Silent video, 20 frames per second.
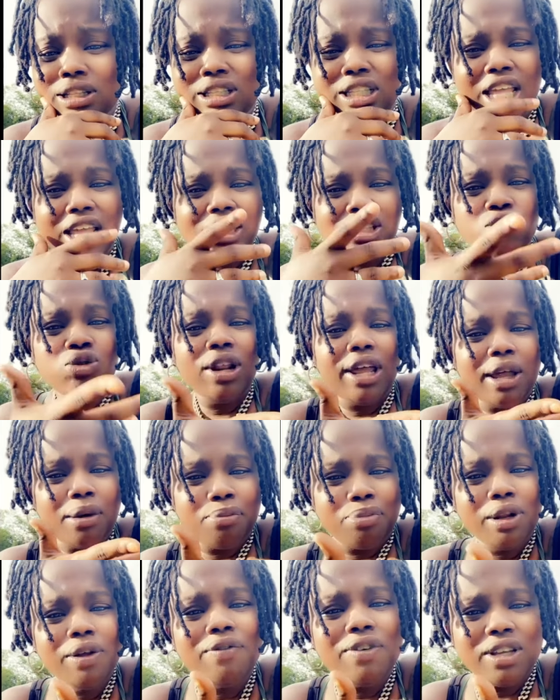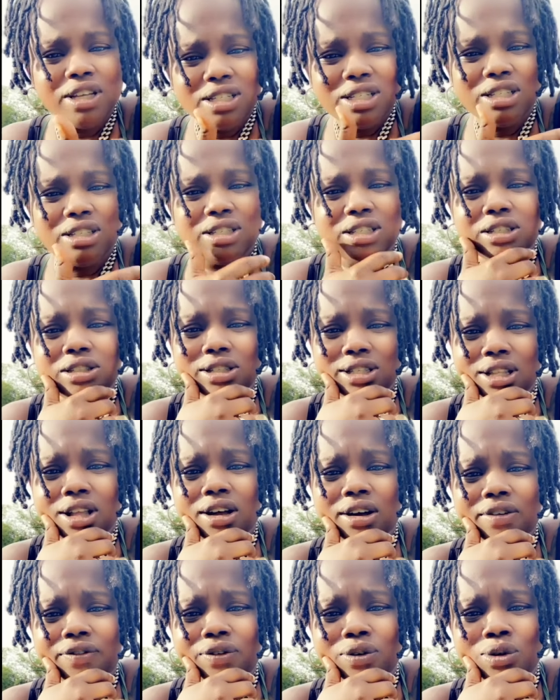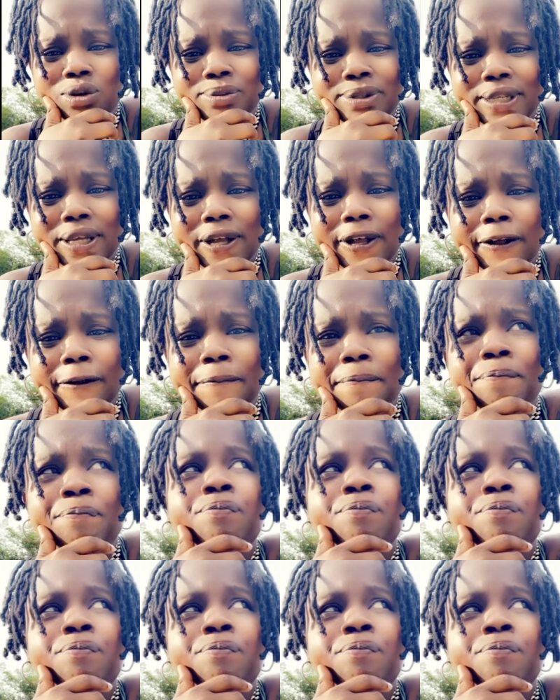they do that oblivious stuff you know what i'm saying